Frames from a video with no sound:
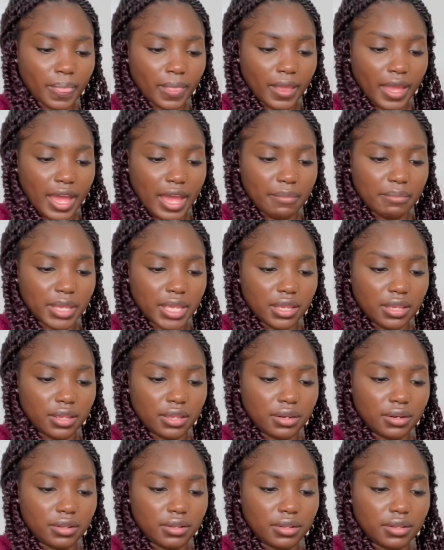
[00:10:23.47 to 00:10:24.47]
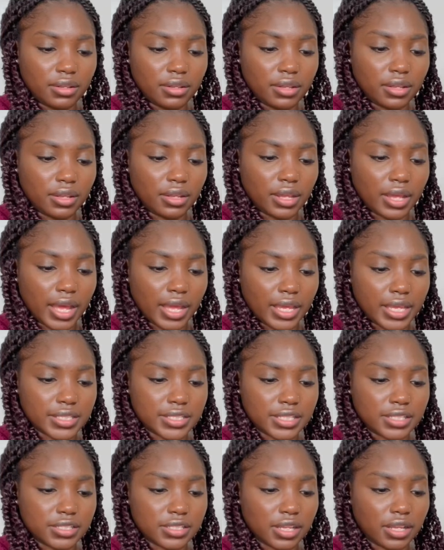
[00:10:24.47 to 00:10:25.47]
I mean, I guess
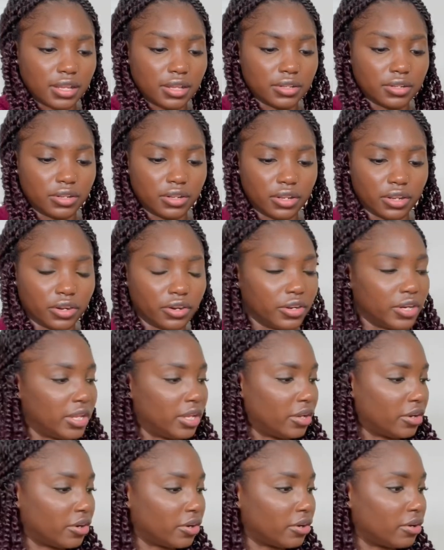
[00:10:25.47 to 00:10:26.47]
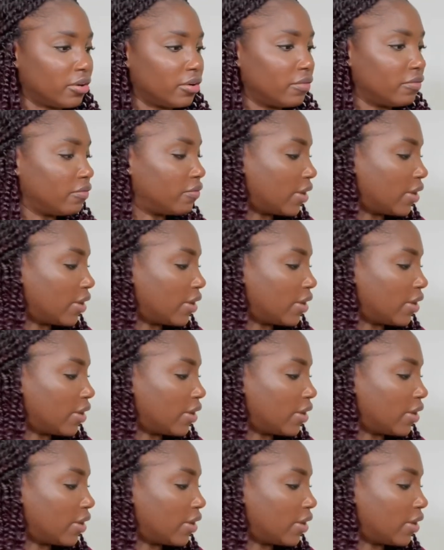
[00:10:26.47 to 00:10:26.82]
it's a learning curve,